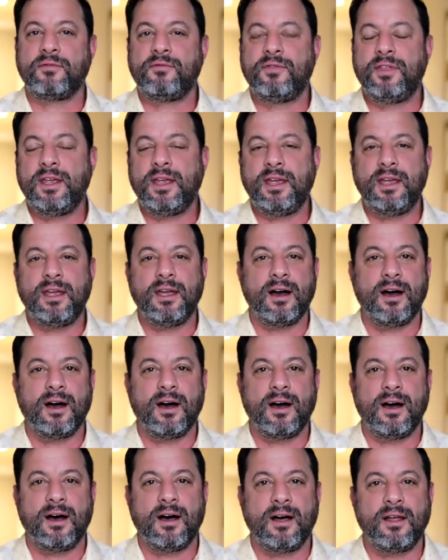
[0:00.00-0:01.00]
the
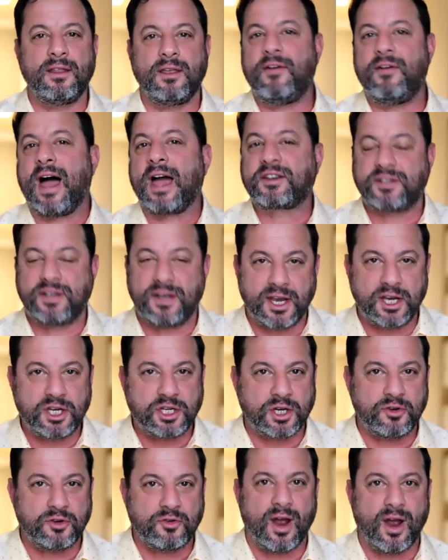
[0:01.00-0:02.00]

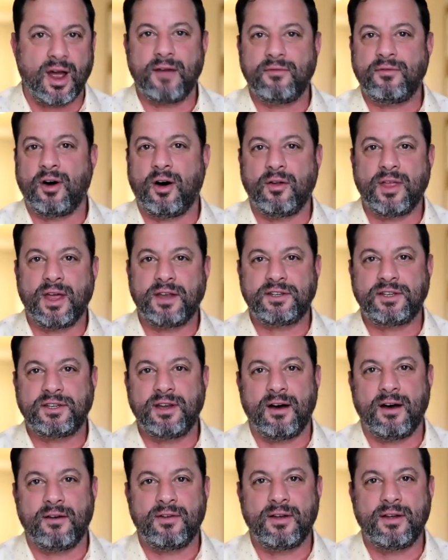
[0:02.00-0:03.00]
vaccination drive, all that
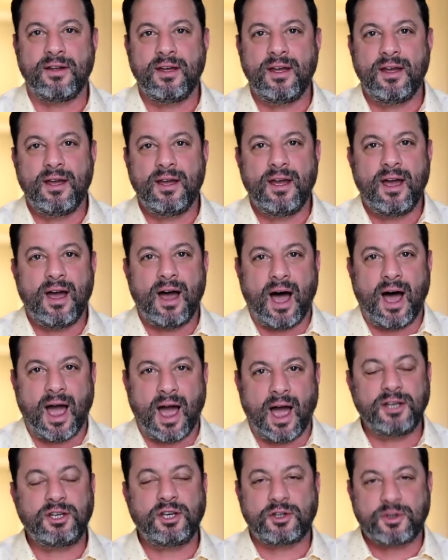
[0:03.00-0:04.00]
stuff.
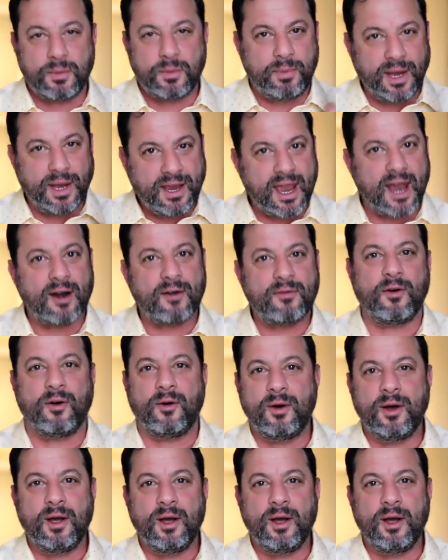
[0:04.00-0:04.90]
I just, be careful.